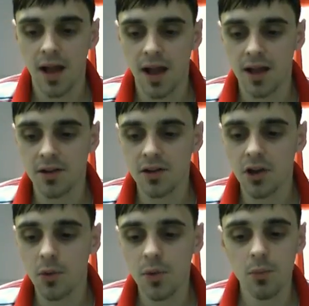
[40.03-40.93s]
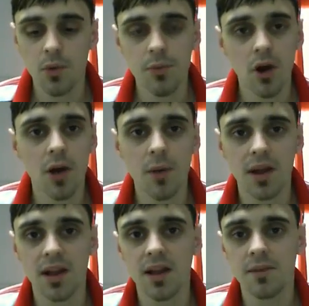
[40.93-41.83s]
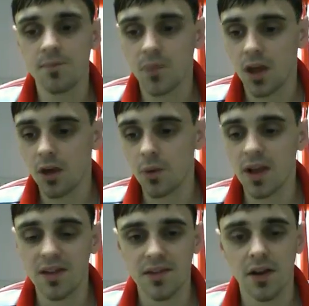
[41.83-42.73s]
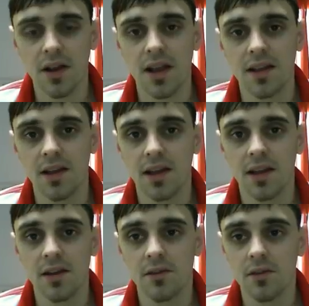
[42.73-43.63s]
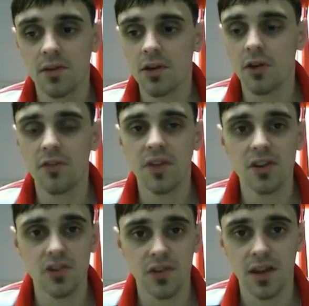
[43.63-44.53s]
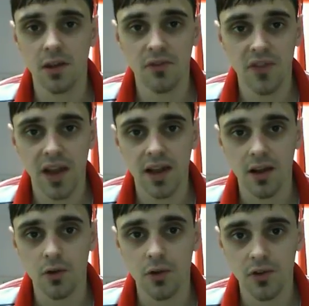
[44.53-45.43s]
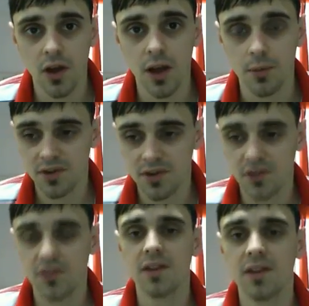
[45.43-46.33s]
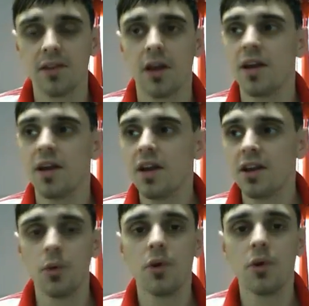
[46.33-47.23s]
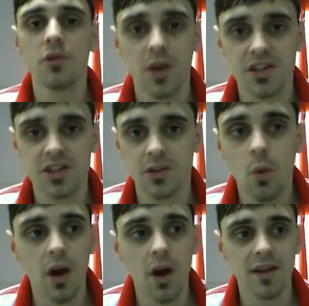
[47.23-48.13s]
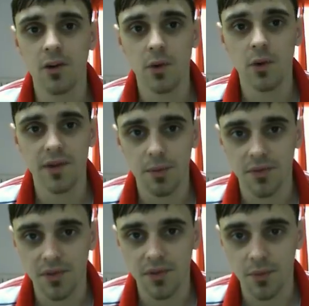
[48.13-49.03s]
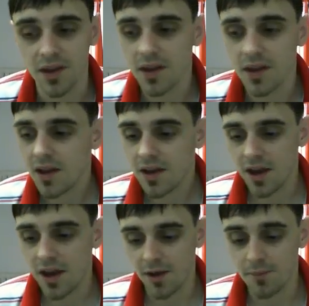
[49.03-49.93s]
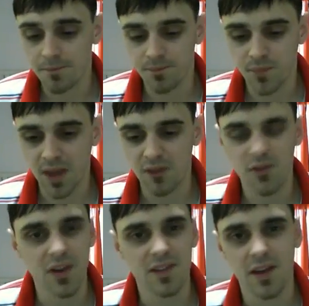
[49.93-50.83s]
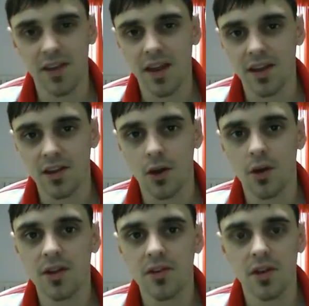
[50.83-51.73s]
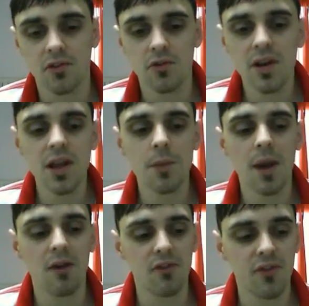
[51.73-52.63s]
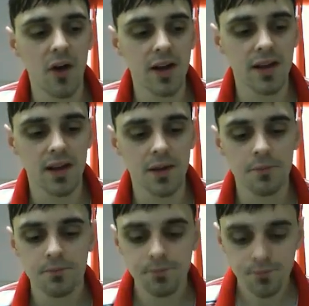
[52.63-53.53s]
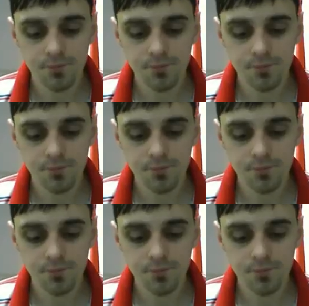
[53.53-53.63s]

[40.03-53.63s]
And, we put our money in, we get stuck in, and then, things just end up failing all the time. And it just things like, we always question, why does it always happen to me? And things like that, and it's really about finding